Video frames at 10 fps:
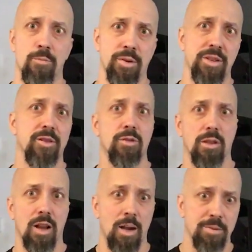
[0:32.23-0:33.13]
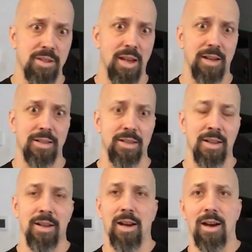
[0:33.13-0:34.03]
potential upset.
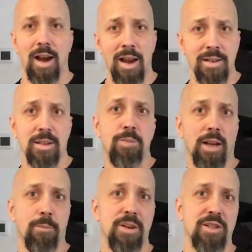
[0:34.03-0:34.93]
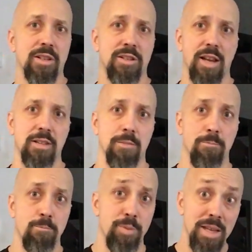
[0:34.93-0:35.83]
I did pick Michigan State to
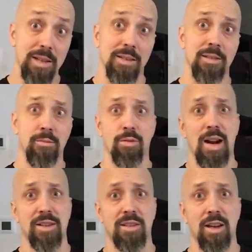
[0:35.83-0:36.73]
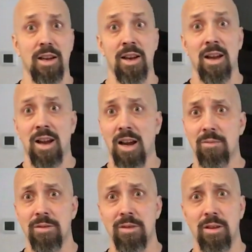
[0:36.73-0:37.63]
beat Nebraska.
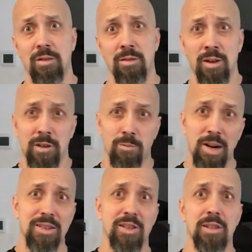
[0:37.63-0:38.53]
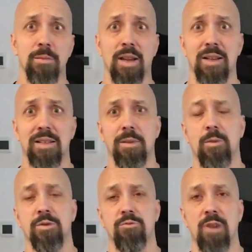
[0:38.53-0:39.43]
However, though, Nebraska seemed like a team
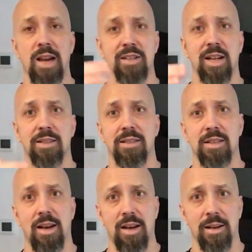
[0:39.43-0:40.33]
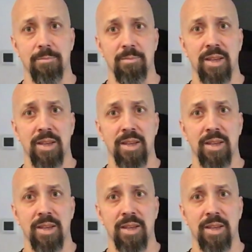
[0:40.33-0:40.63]
that was rising at the time.